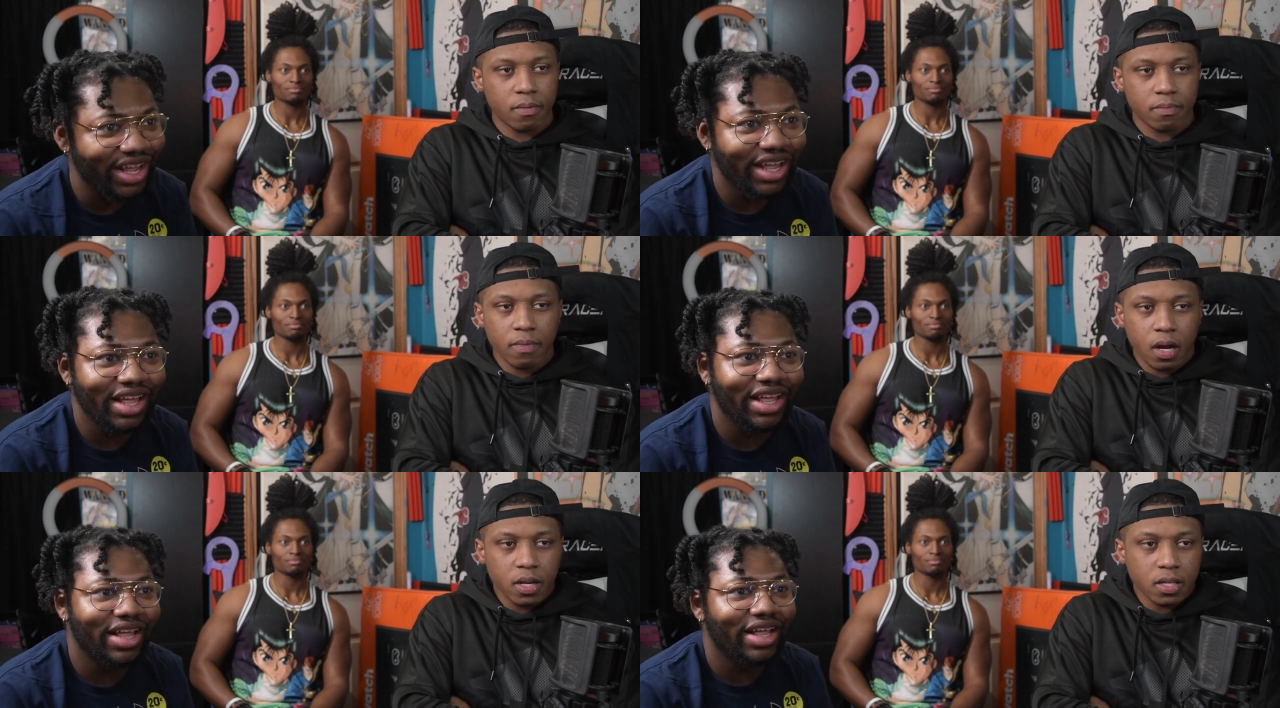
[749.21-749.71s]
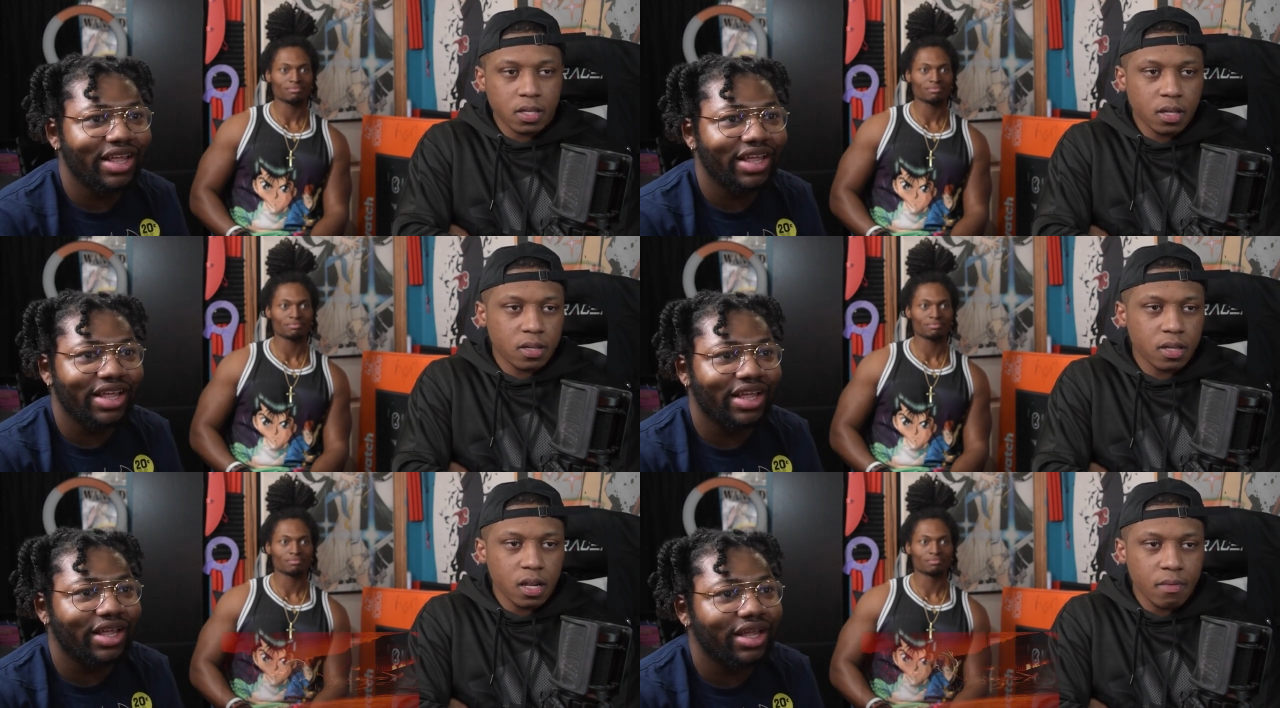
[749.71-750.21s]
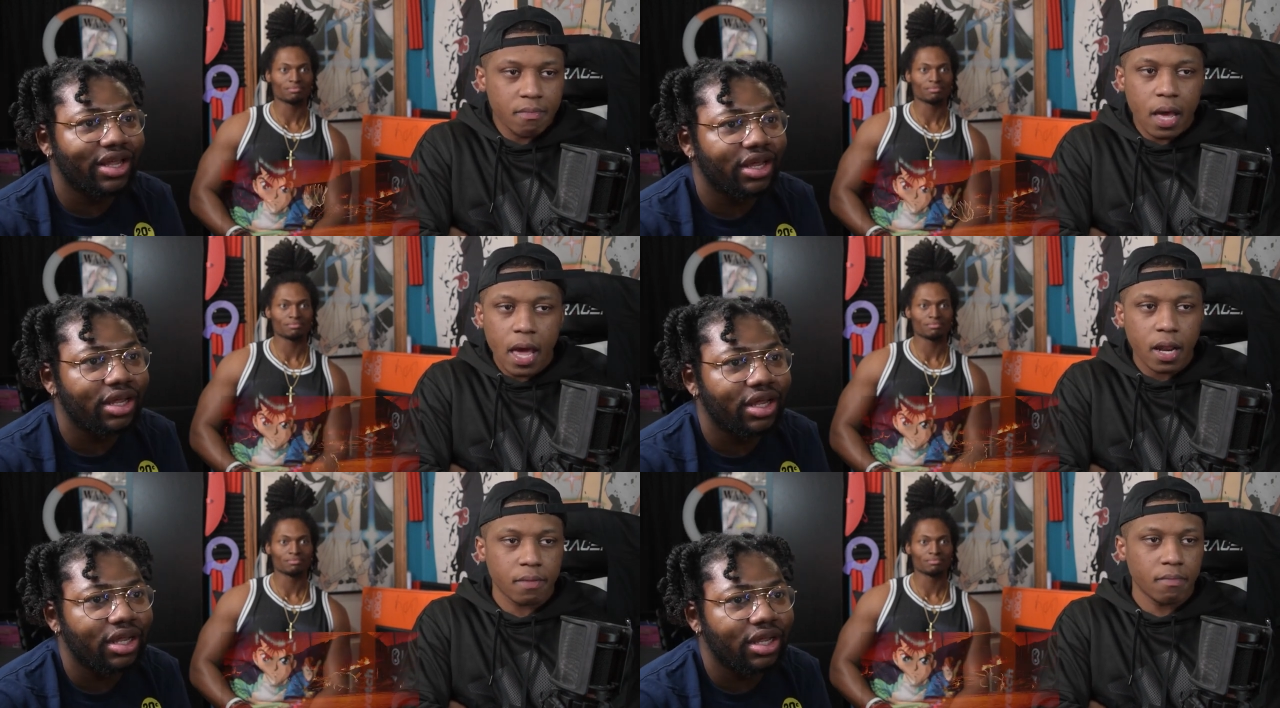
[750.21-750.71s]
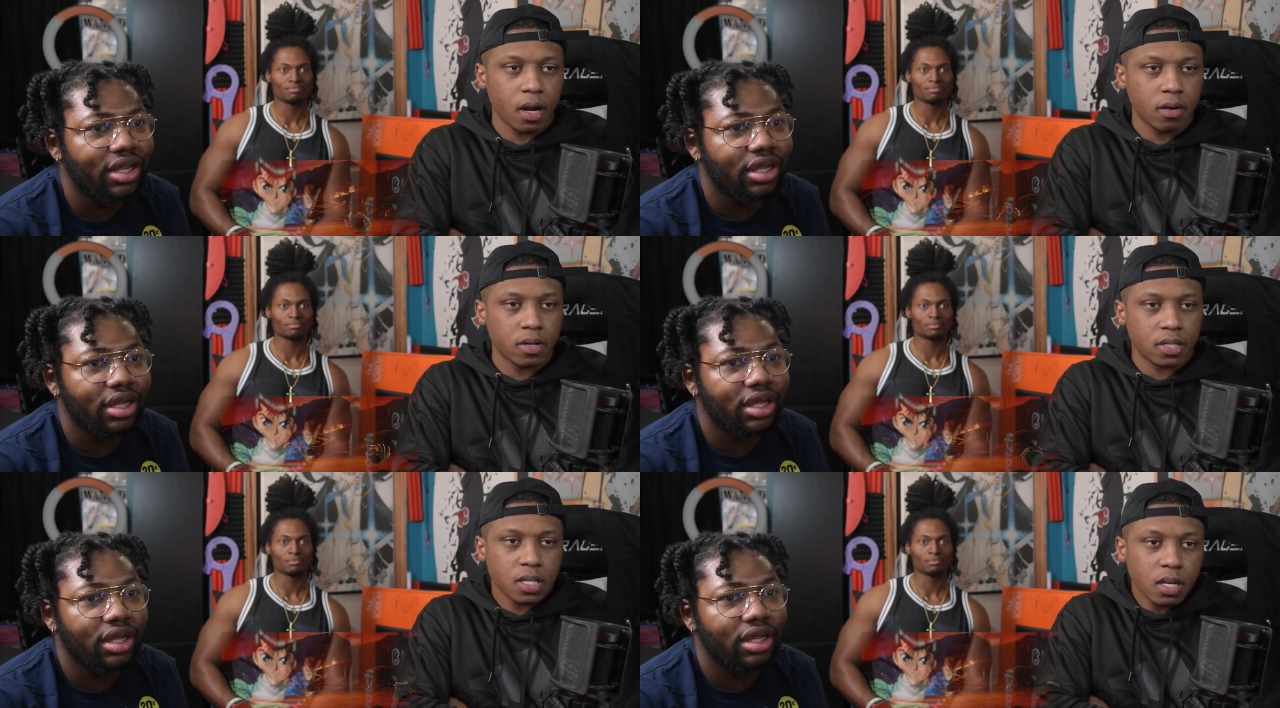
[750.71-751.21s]
Speaker 1: Bro, this is cinematic, bro.
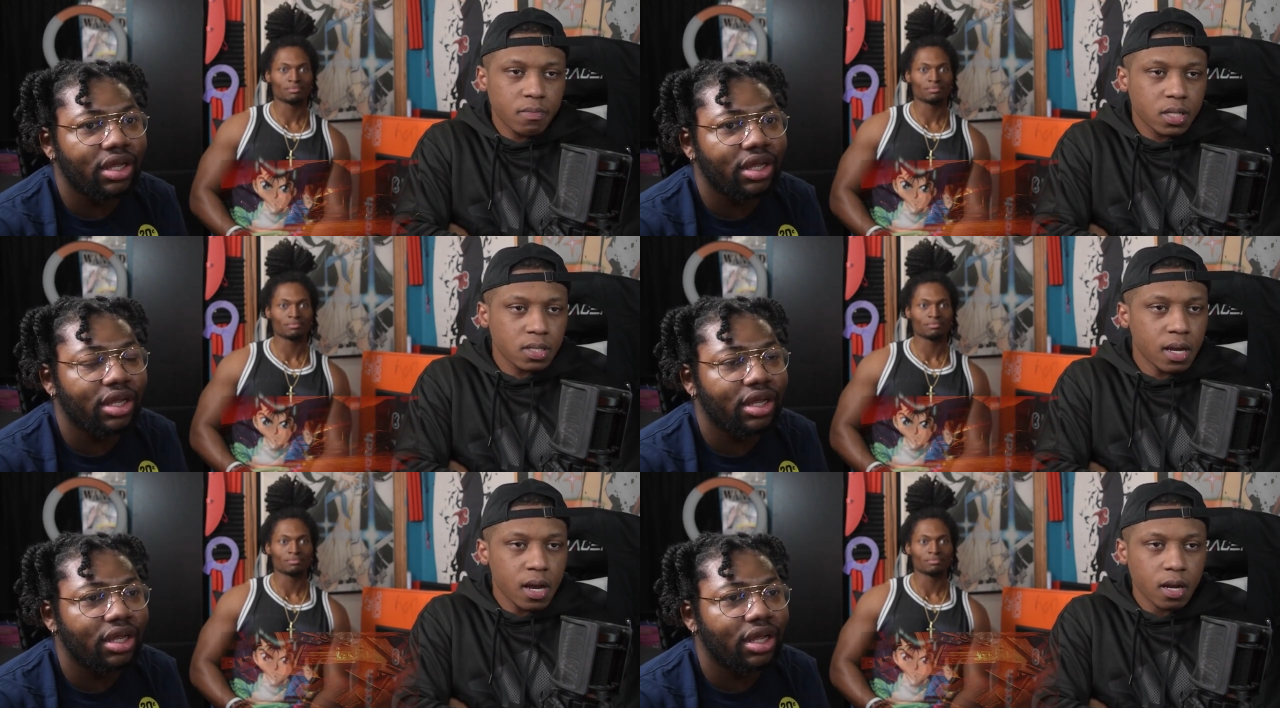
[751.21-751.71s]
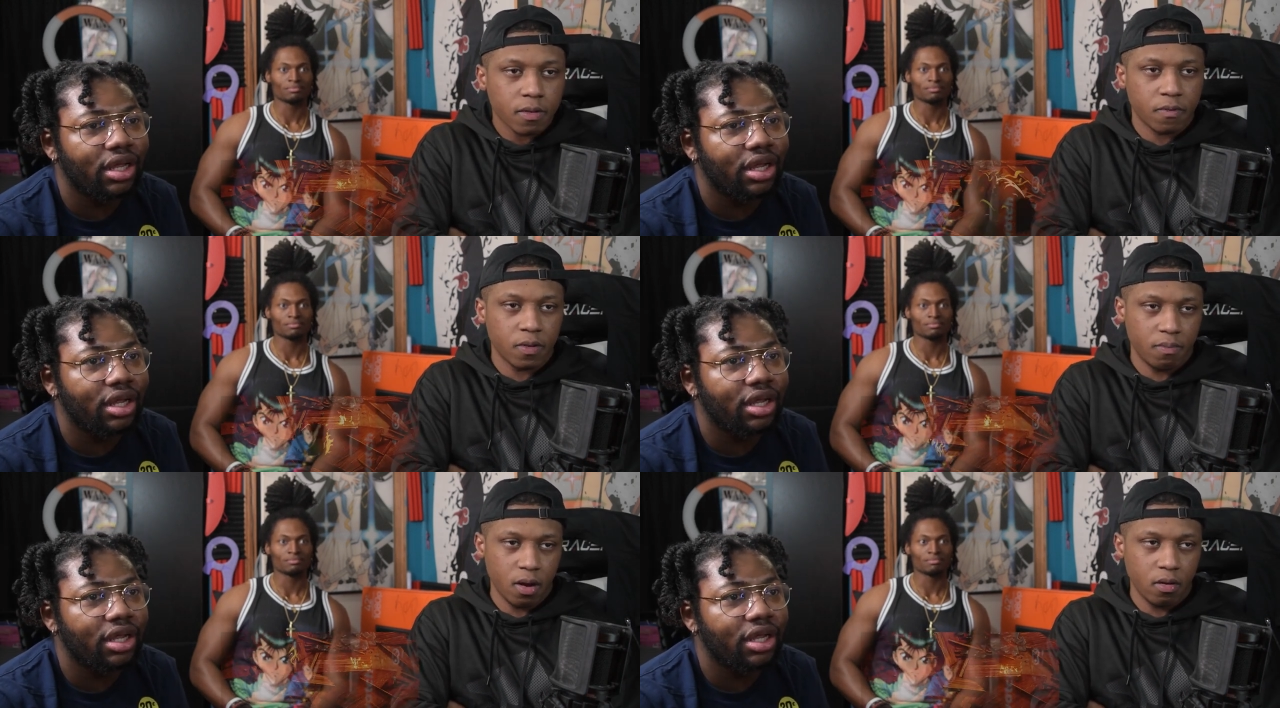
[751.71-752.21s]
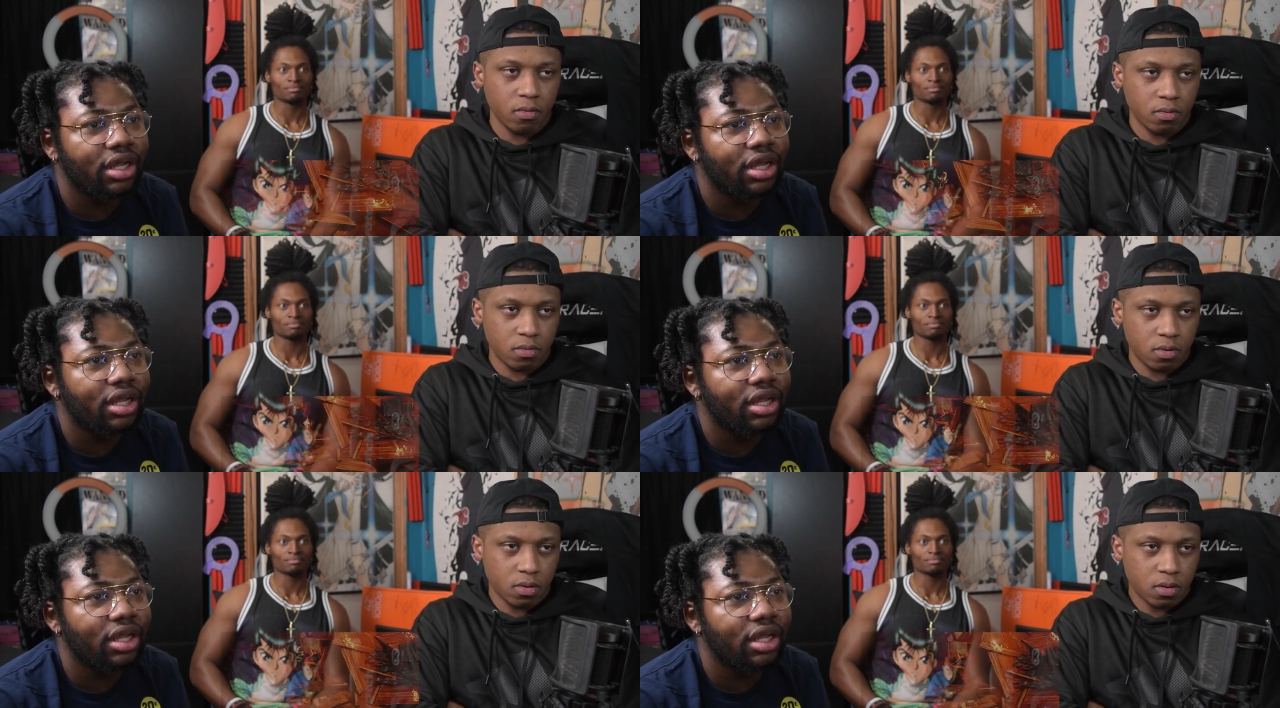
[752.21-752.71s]
The cinematography, bro.